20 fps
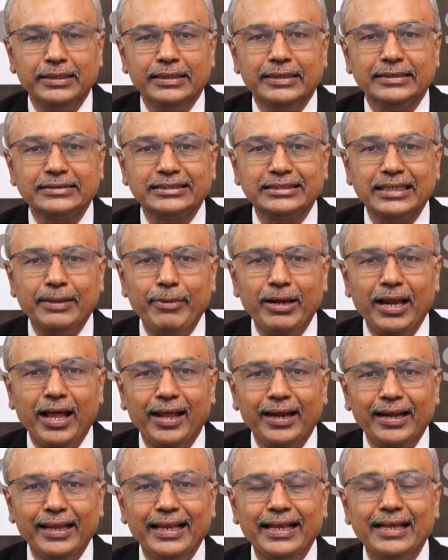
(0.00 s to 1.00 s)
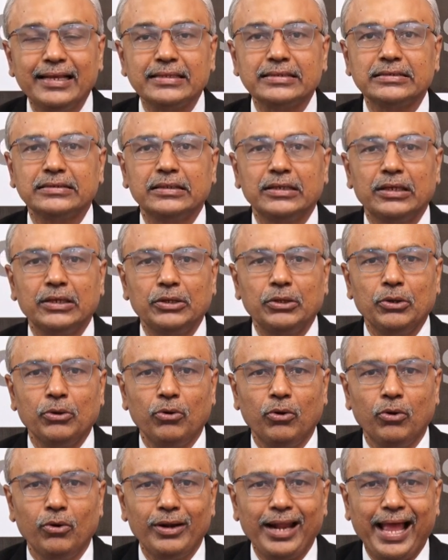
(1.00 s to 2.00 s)
Similar is,
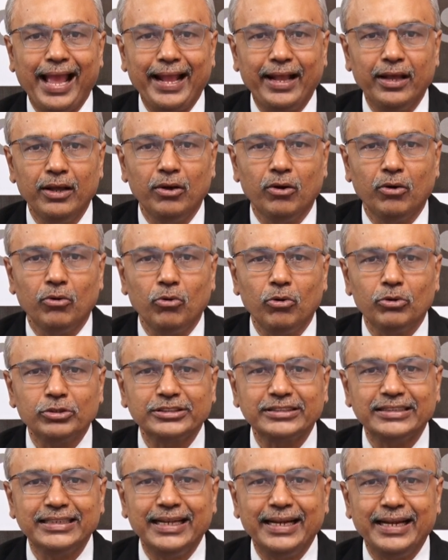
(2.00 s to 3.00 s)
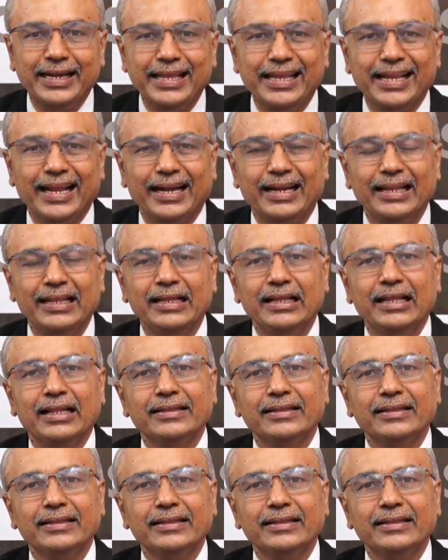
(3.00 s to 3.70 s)
like rook c d8.